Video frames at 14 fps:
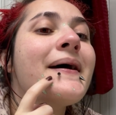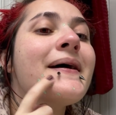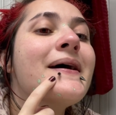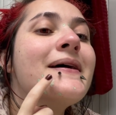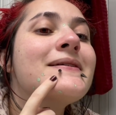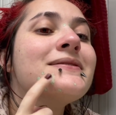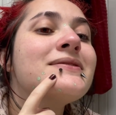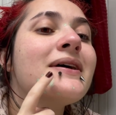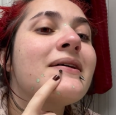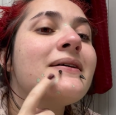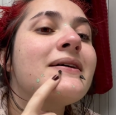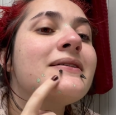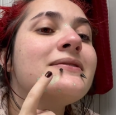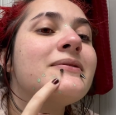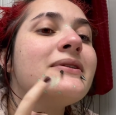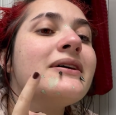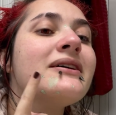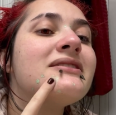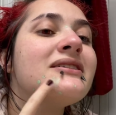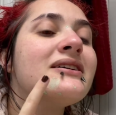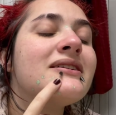This is how I do it.
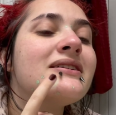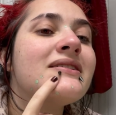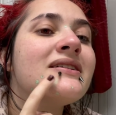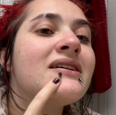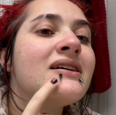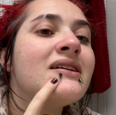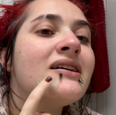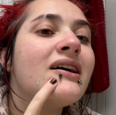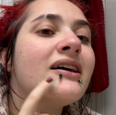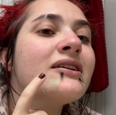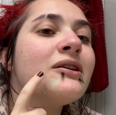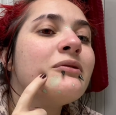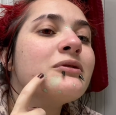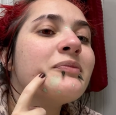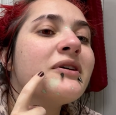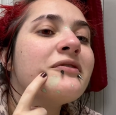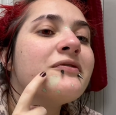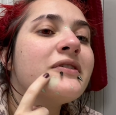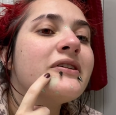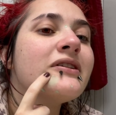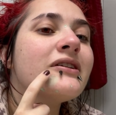And then I go with my
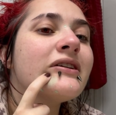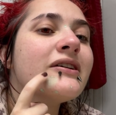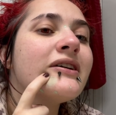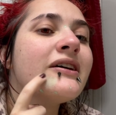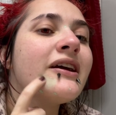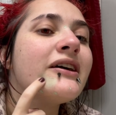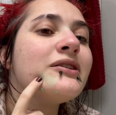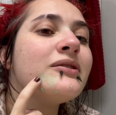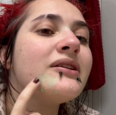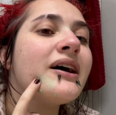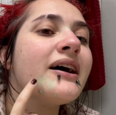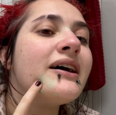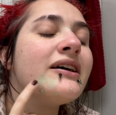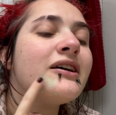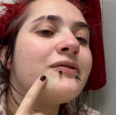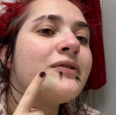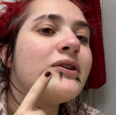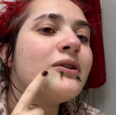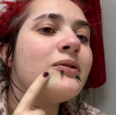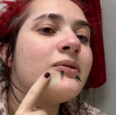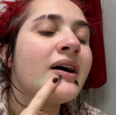finger and I do that. If you
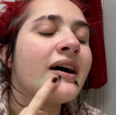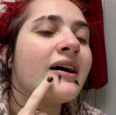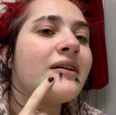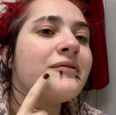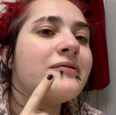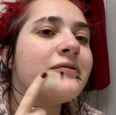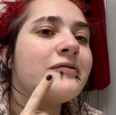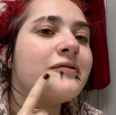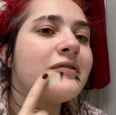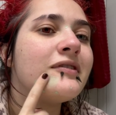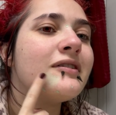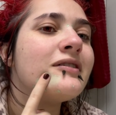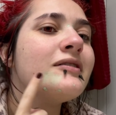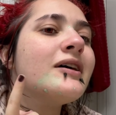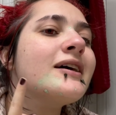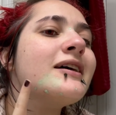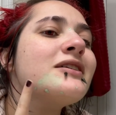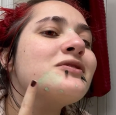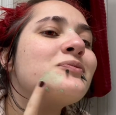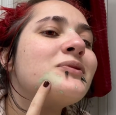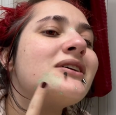don't have, I
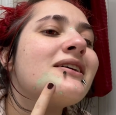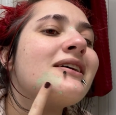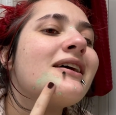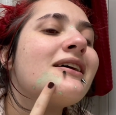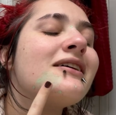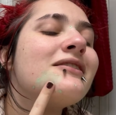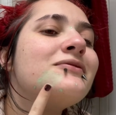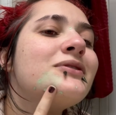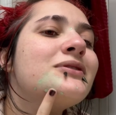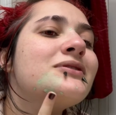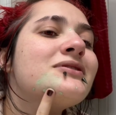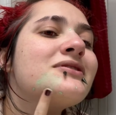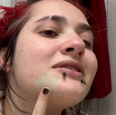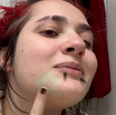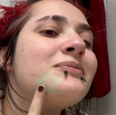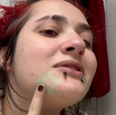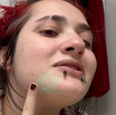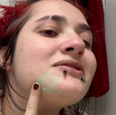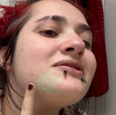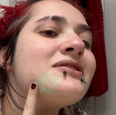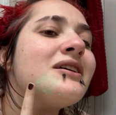guess, what I have, you can skip
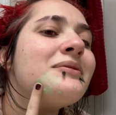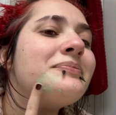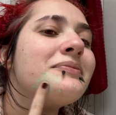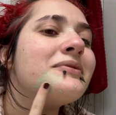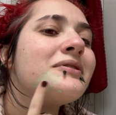this step.